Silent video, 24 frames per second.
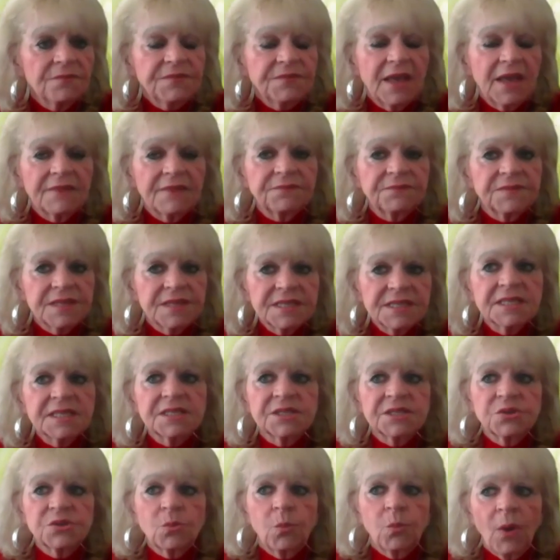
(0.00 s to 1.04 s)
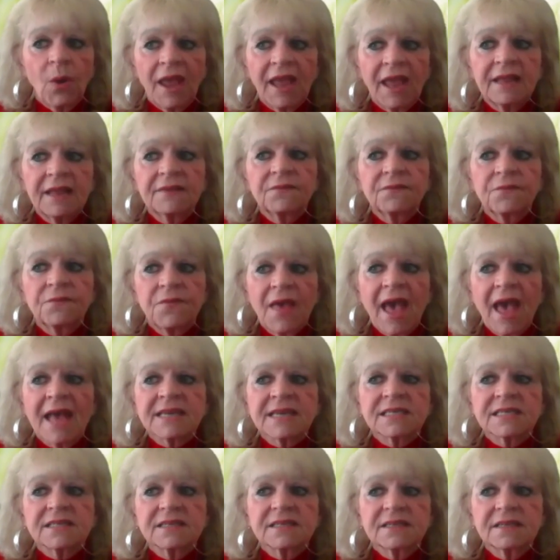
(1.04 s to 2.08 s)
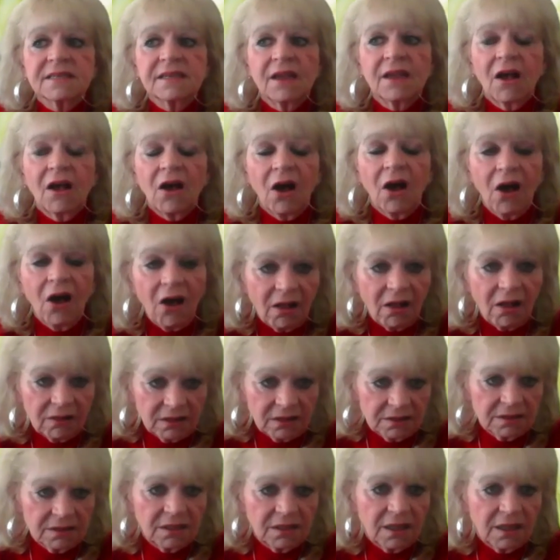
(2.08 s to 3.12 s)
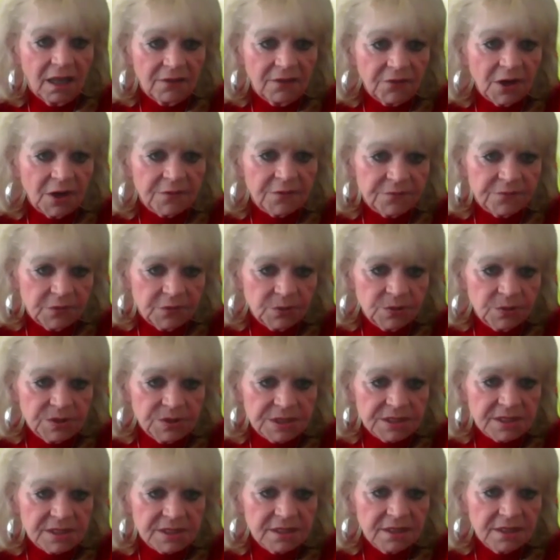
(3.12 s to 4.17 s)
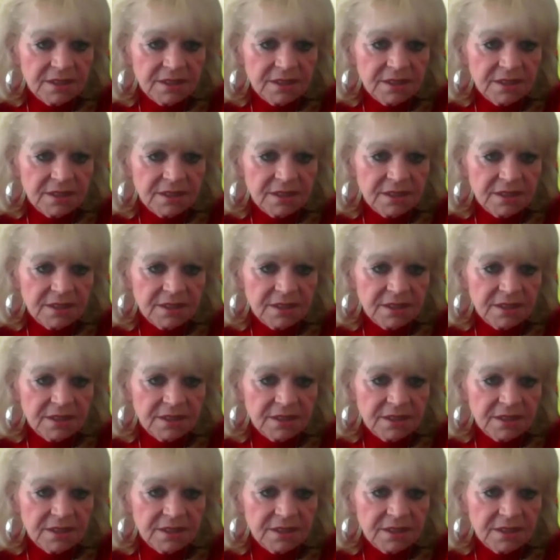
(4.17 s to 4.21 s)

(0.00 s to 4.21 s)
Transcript: that this is the way that all of our foods